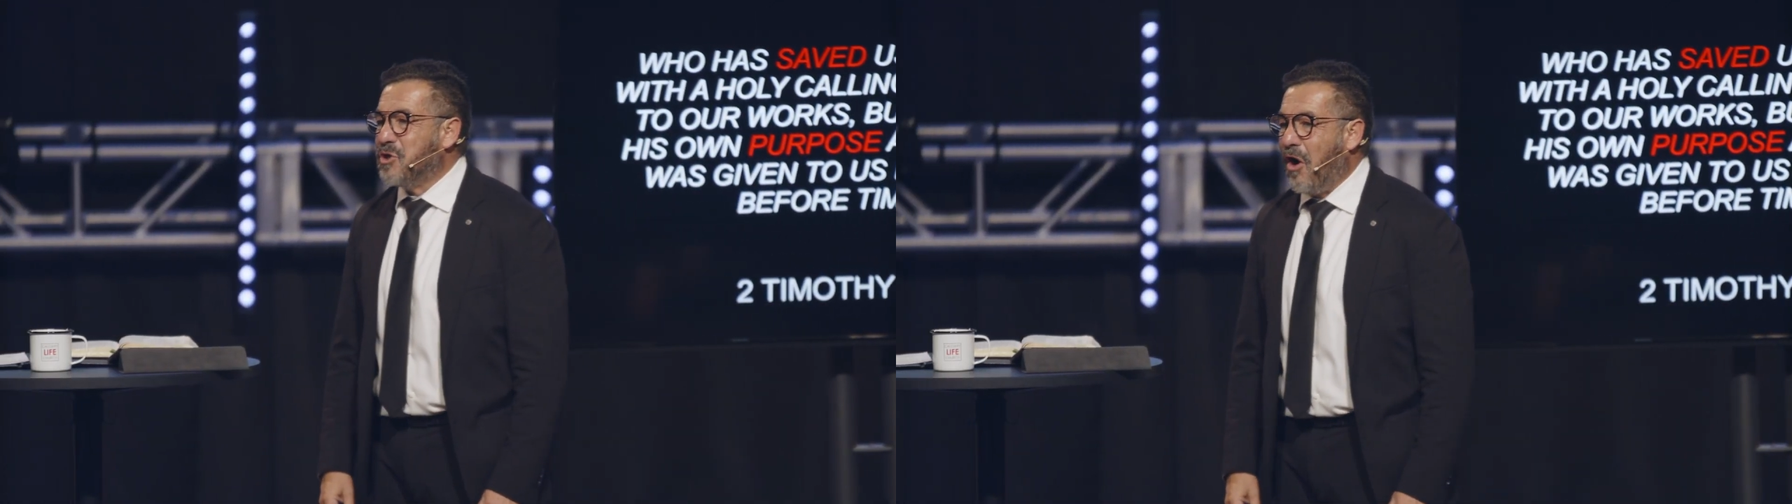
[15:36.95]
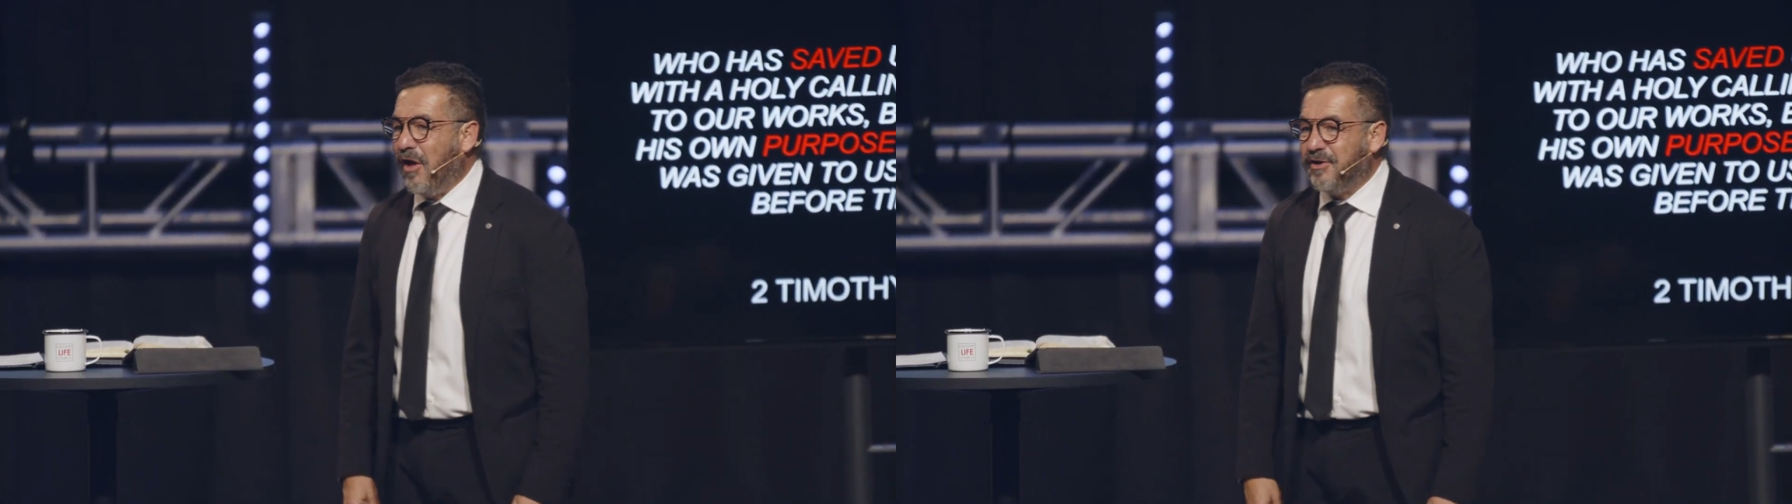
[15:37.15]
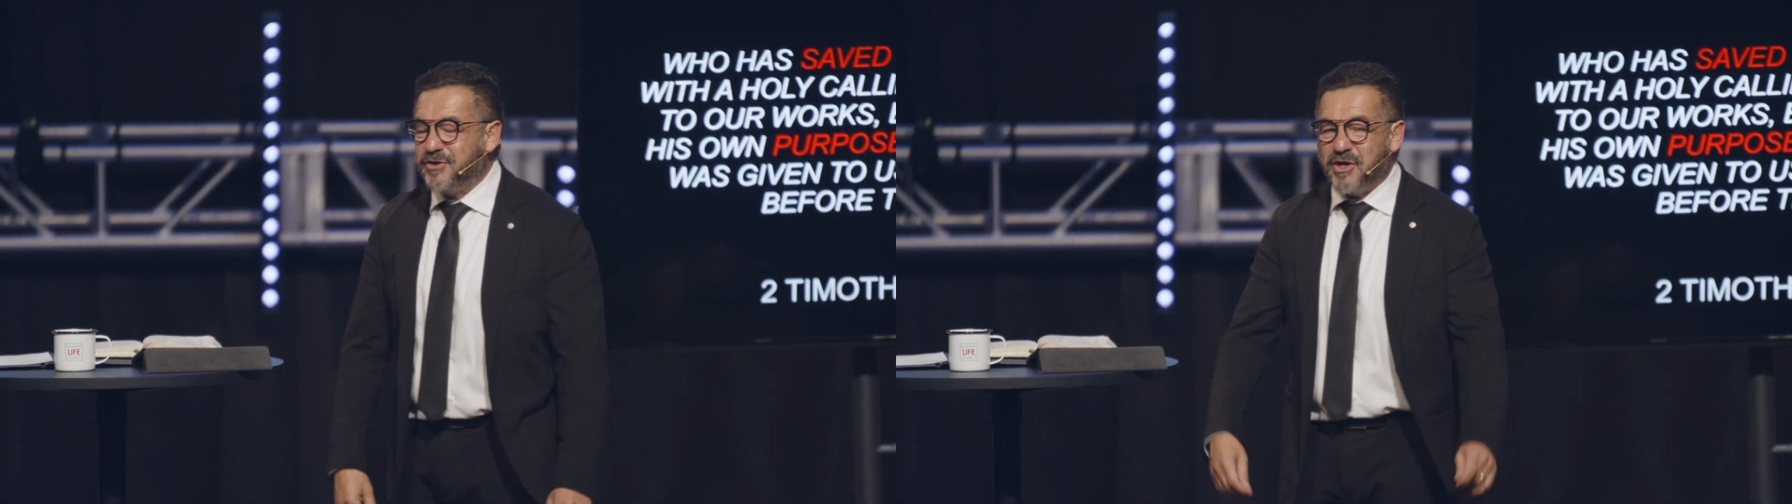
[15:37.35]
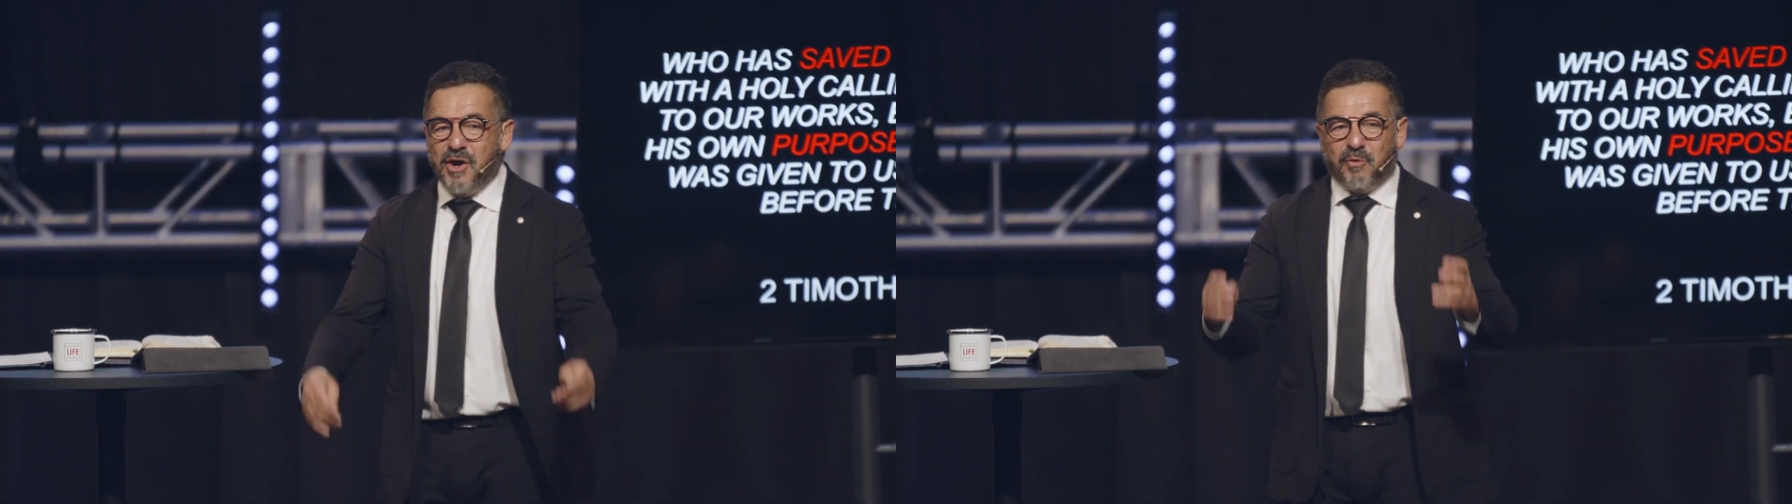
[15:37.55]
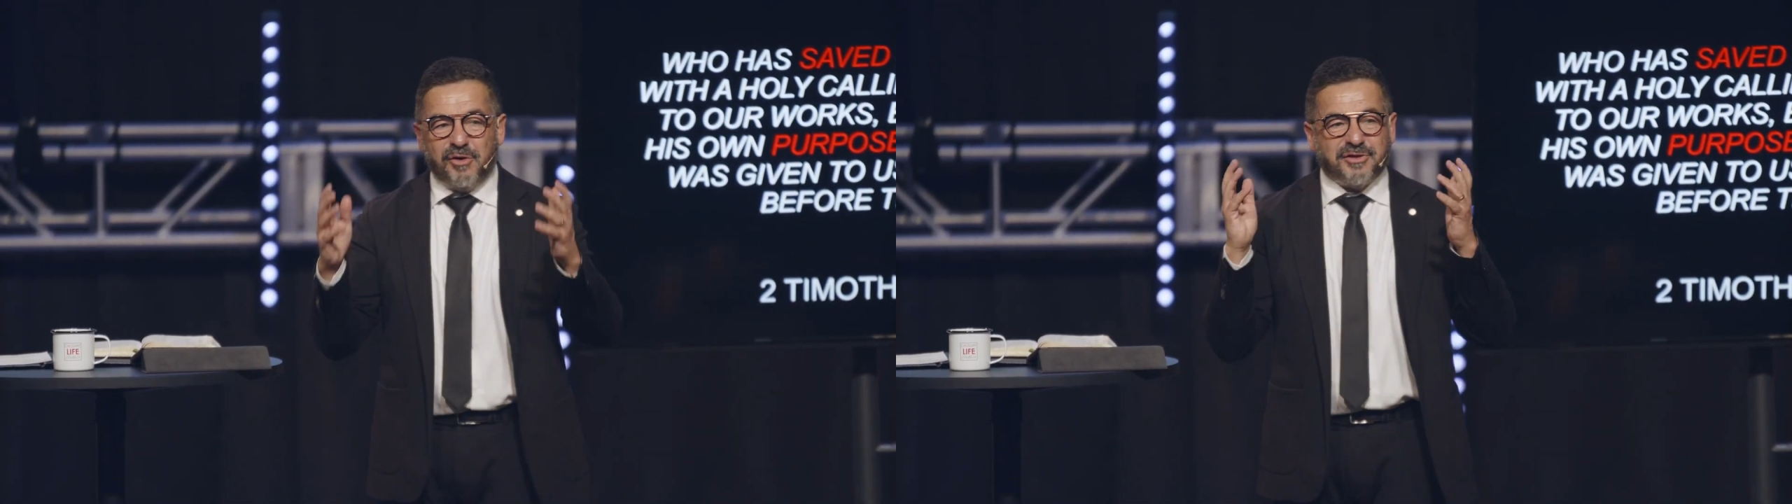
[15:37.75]

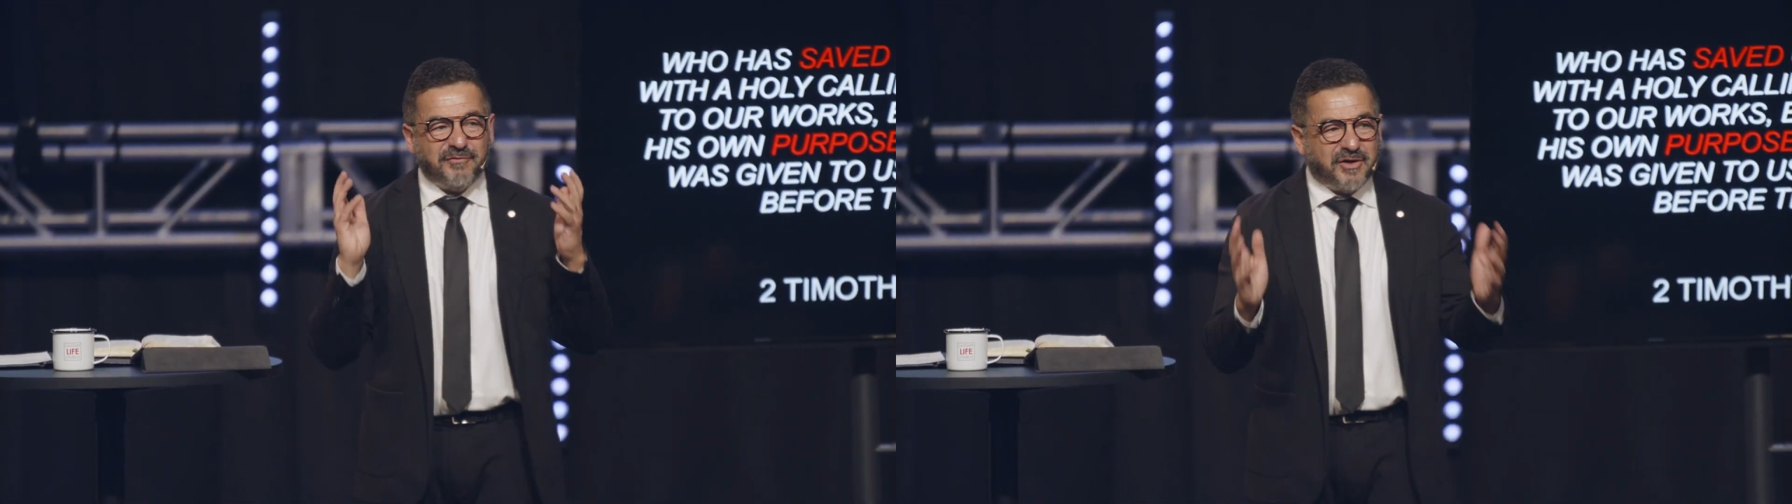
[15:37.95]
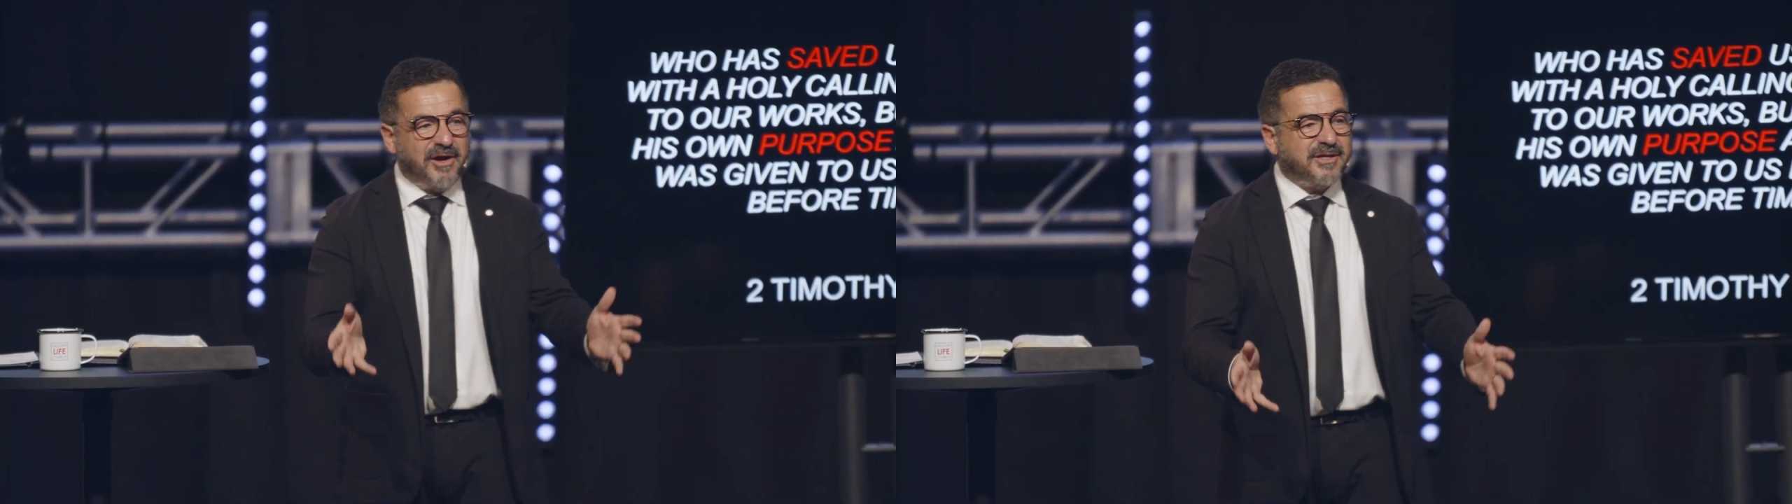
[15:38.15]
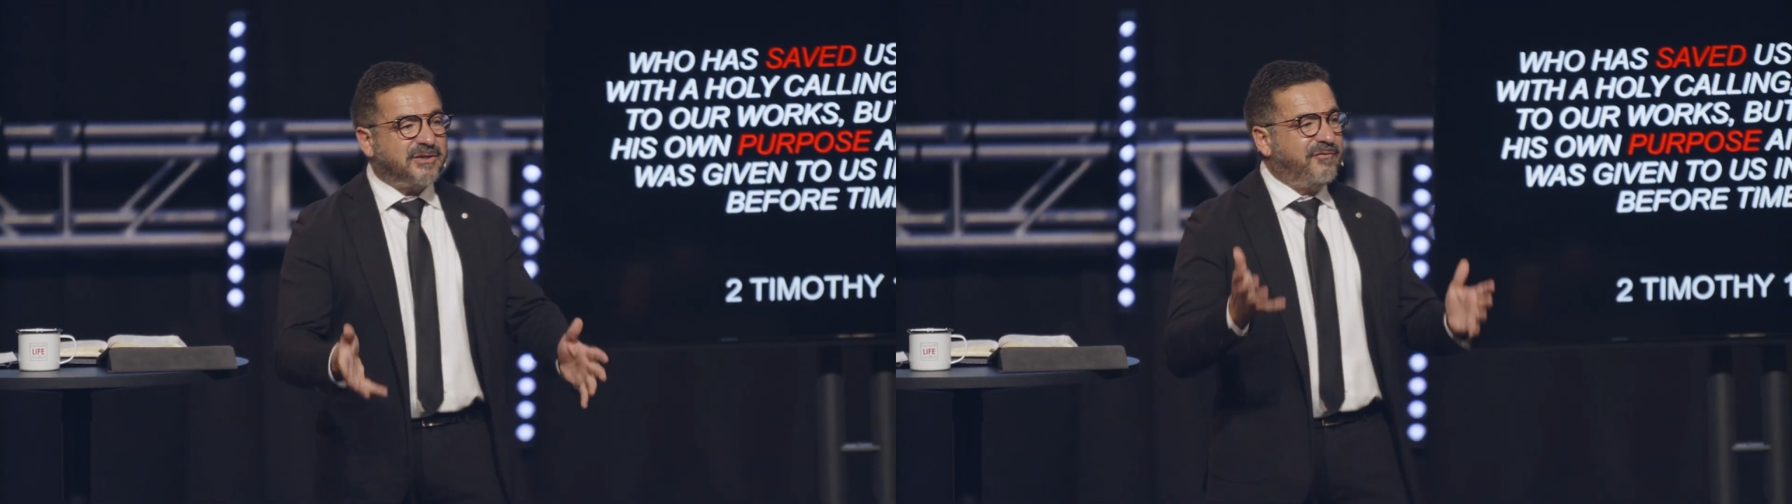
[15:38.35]
worth of goods